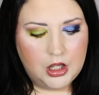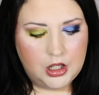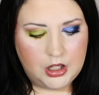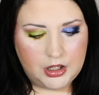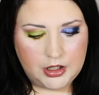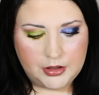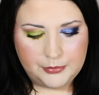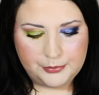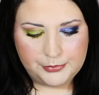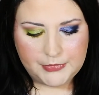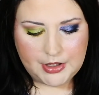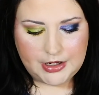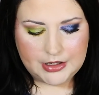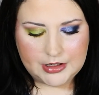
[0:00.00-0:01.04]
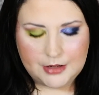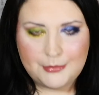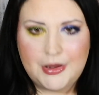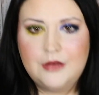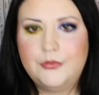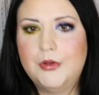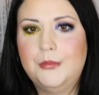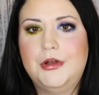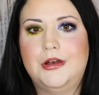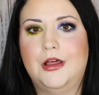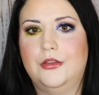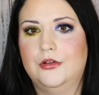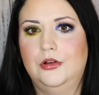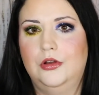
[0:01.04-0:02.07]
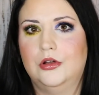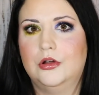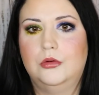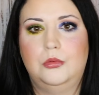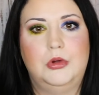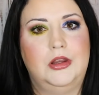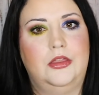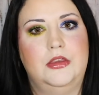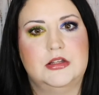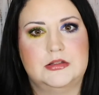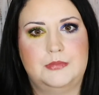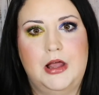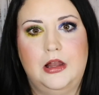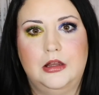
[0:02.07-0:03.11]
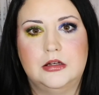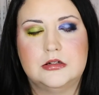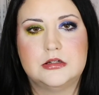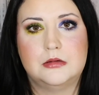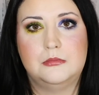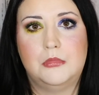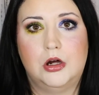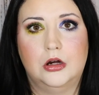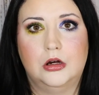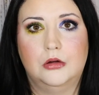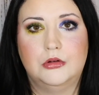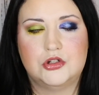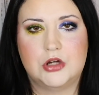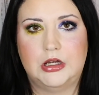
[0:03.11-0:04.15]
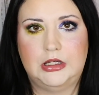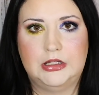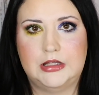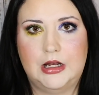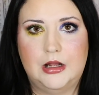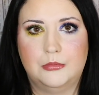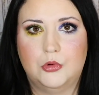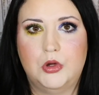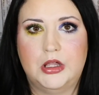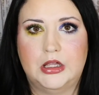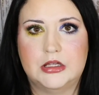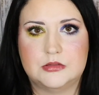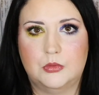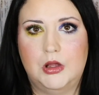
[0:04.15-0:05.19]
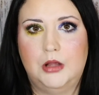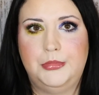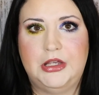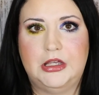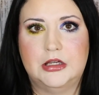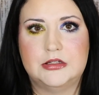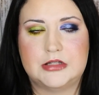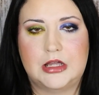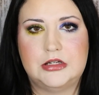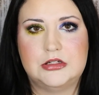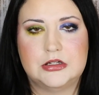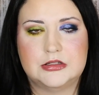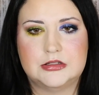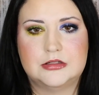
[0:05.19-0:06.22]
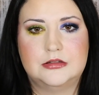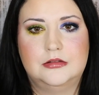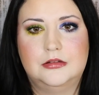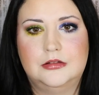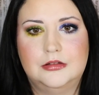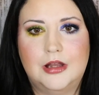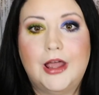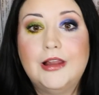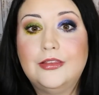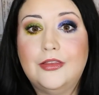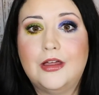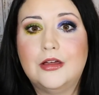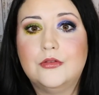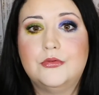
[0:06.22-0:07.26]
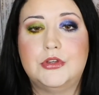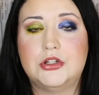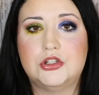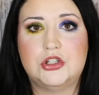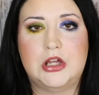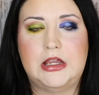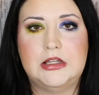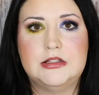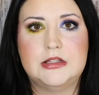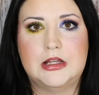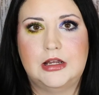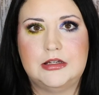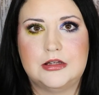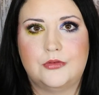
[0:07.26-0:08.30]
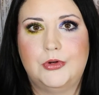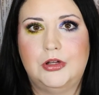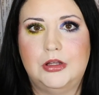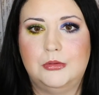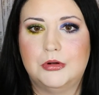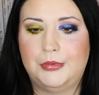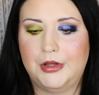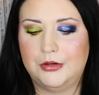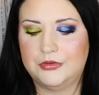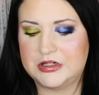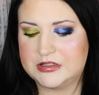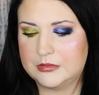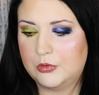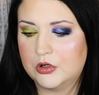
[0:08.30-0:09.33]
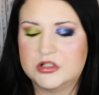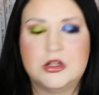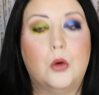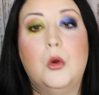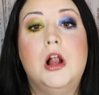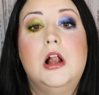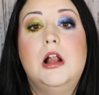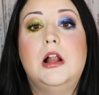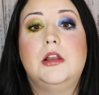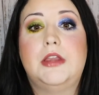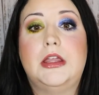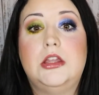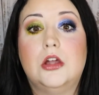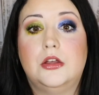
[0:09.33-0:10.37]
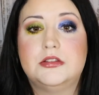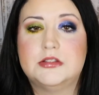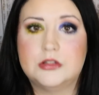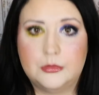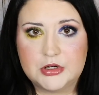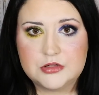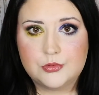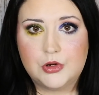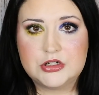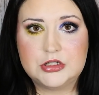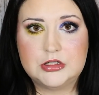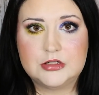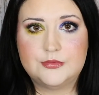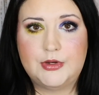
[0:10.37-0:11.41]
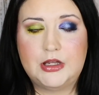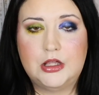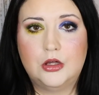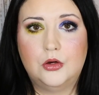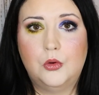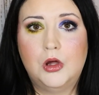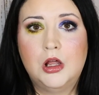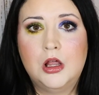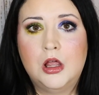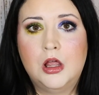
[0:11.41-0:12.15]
and I might film another look with this palette tomorrow and try and get that up quick as well, because I love the shades and I definitely want to play with it some more. So thank y'all so much for watching this video.